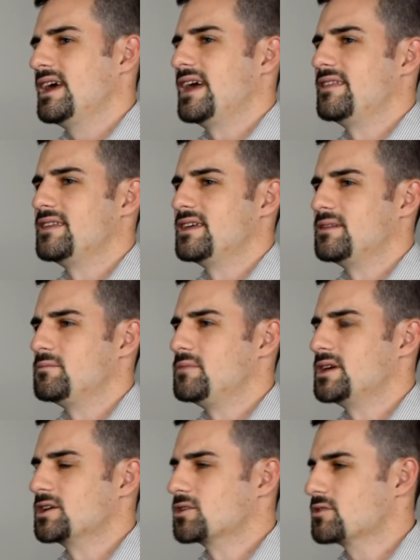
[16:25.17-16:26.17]
And then
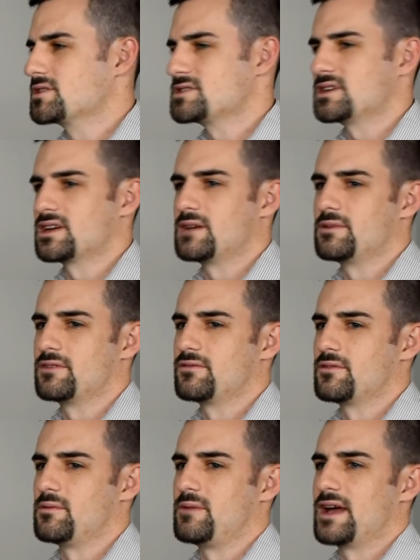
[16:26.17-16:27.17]
being a Christian, coming
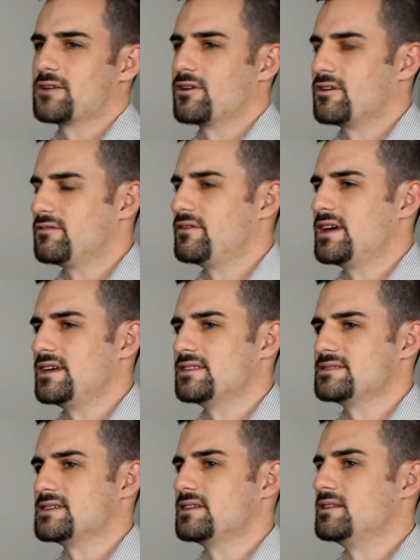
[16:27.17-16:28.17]
from a background of faith,
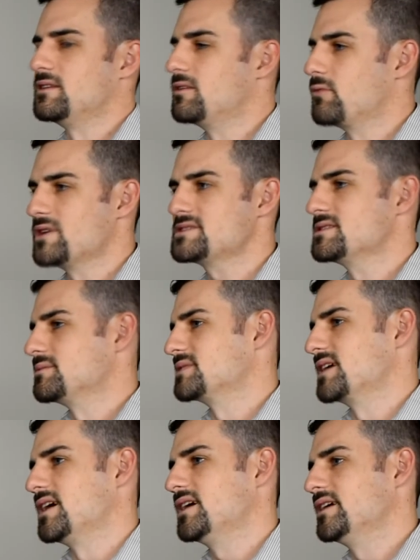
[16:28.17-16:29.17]
it said the rest is up to
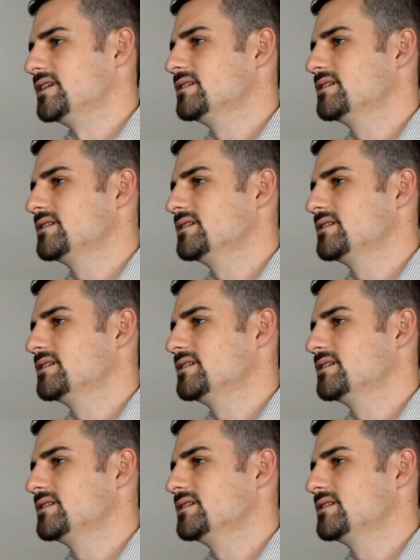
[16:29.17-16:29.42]
God.